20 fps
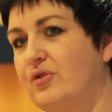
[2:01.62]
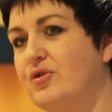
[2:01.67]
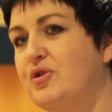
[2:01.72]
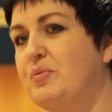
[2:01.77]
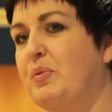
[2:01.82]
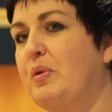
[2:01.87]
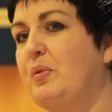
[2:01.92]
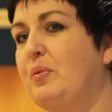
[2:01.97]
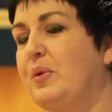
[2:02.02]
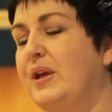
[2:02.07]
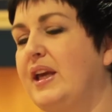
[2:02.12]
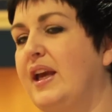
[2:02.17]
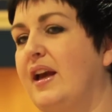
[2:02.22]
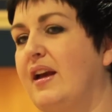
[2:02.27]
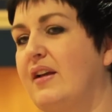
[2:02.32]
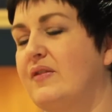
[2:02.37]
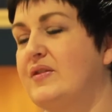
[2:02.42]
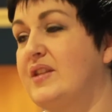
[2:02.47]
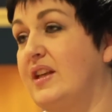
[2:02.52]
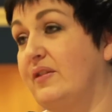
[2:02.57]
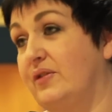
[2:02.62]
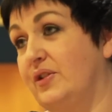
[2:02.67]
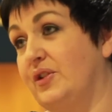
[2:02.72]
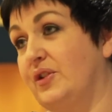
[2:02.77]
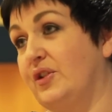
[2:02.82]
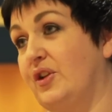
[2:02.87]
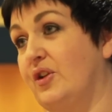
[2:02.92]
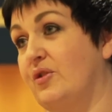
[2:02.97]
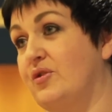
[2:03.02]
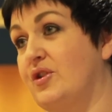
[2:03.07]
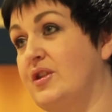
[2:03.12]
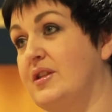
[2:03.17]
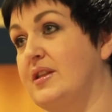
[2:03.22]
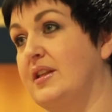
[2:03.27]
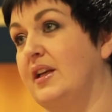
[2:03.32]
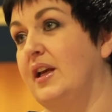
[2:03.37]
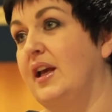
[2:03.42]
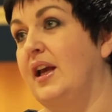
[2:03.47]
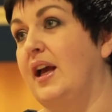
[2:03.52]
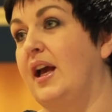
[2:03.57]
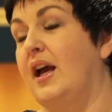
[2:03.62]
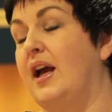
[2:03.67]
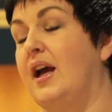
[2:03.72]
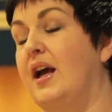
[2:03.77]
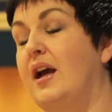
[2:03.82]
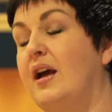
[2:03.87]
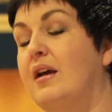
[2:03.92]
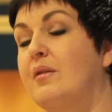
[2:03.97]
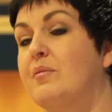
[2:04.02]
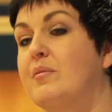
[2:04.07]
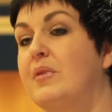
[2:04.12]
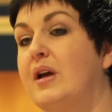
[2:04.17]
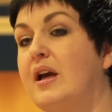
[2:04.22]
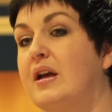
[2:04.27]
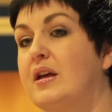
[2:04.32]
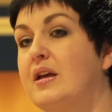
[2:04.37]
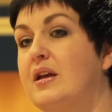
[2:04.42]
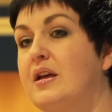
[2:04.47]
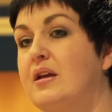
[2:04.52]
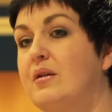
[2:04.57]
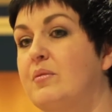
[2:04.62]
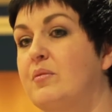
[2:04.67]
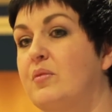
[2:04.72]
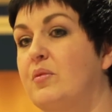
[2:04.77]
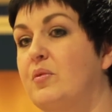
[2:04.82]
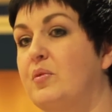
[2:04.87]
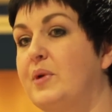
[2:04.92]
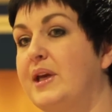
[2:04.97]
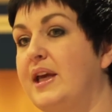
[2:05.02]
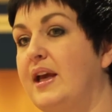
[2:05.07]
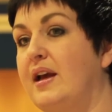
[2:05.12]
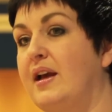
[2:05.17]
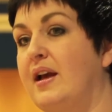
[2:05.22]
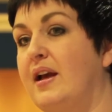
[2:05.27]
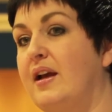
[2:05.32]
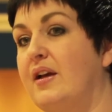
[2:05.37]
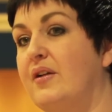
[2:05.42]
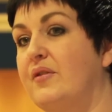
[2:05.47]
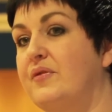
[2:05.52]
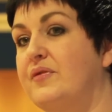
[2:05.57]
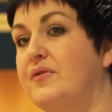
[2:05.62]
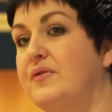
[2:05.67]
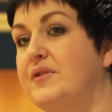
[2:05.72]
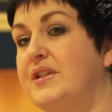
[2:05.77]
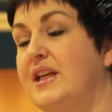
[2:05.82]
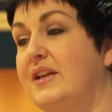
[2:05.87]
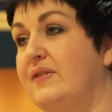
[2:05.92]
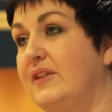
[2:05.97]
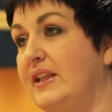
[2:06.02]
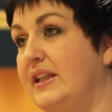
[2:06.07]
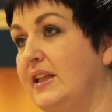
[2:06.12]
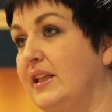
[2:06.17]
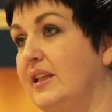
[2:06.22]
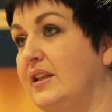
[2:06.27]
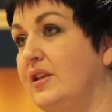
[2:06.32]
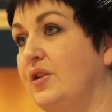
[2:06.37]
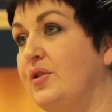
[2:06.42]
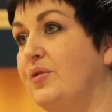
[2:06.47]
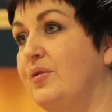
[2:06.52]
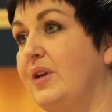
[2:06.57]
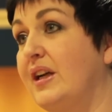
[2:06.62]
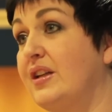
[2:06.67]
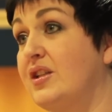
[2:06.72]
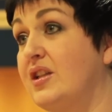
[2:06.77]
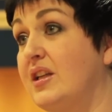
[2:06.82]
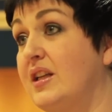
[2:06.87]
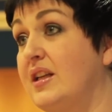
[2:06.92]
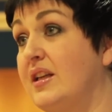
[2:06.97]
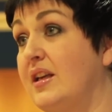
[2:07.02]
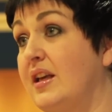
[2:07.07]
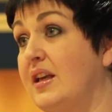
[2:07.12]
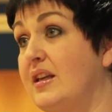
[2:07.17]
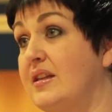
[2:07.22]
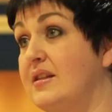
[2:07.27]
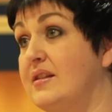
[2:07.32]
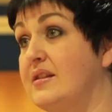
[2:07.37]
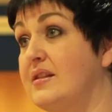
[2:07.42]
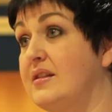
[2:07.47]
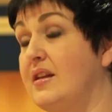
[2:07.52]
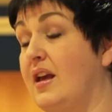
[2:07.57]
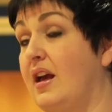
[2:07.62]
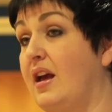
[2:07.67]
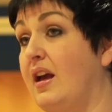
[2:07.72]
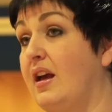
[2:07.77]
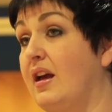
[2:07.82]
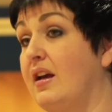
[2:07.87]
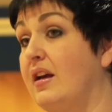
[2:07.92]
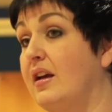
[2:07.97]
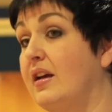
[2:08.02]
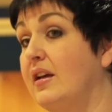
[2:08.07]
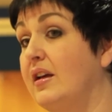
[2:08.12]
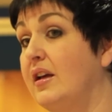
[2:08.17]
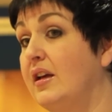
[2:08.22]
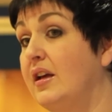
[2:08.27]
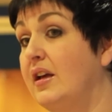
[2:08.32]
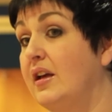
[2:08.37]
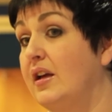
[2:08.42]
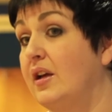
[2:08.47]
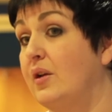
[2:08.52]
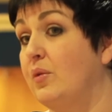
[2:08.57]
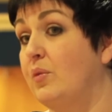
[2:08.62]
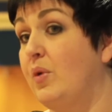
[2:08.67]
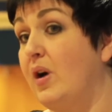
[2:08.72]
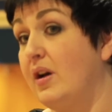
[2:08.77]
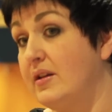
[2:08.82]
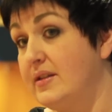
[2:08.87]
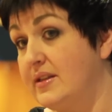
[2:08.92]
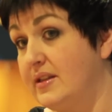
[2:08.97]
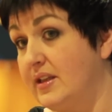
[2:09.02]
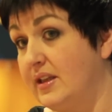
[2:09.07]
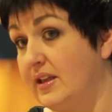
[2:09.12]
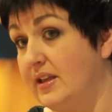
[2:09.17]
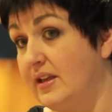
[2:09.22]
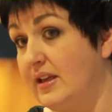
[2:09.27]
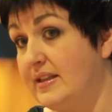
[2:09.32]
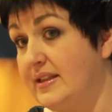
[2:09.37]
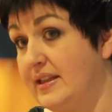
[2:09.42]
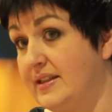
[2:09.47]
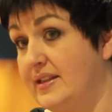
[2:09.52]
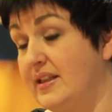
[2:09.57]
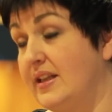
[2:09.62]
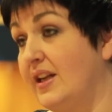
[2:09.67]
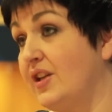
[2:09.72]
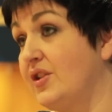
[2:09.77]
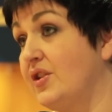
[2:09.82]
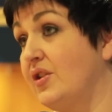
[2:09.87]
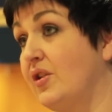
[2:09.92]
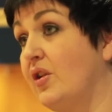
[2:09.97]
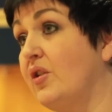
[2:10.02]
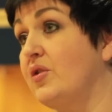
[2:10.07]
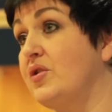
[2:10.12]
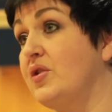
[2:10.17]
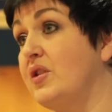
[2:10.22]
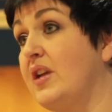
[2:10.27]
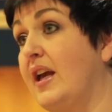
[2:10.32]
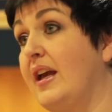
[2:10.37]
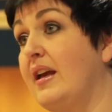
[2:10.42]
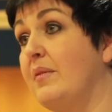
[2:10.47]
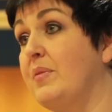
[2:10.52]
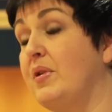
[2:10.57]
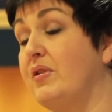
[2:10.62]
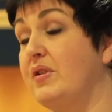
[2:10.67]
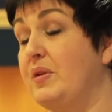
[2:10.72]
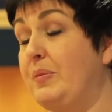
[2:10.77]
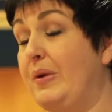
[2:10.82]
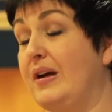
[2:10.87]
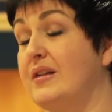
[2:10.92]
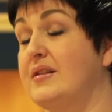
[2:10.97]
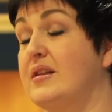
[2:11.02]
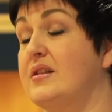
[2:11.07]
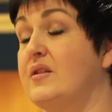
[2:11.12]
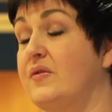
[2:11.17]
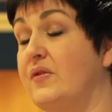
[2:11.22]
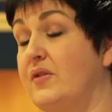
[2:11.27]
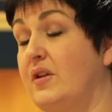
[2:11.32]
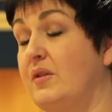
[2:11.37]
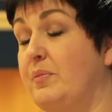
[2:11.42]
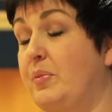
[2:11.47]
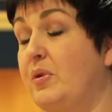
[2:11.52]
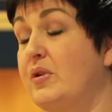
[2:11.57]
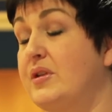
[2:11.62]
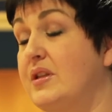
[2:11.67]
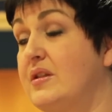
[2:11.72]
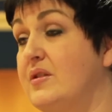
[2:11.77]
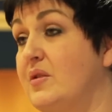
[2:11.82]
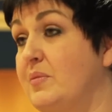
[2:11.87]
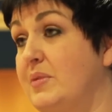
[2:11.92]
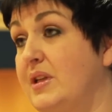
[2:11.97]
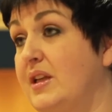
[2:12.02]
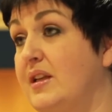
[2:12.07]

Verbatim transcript: but we have seven other coaches. Um, um, we have Dave Linehan, who actually is uh, was the assistant national coach. Um, they're in the process of appointing somebody as